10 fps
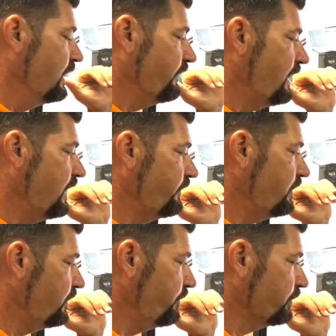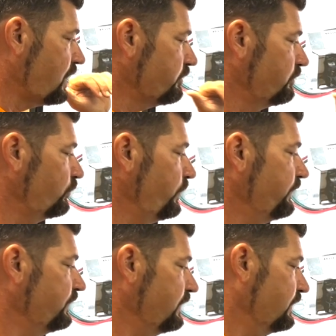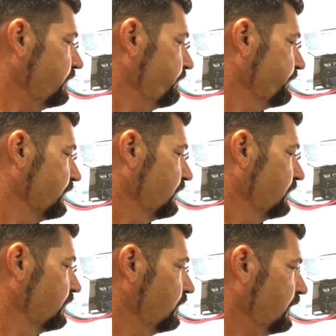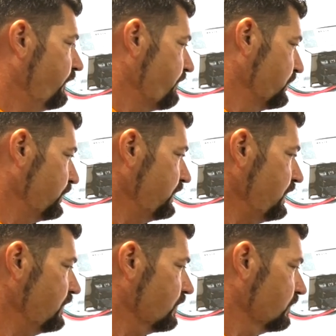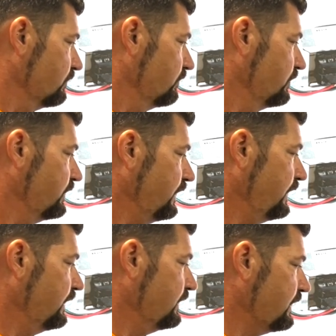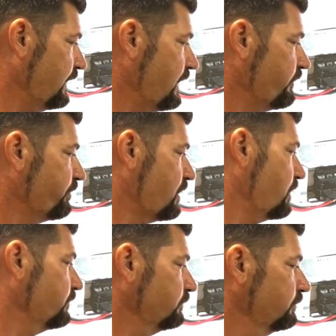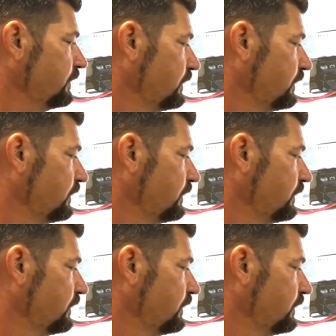If I have a problem with if I'm good here and I have a problem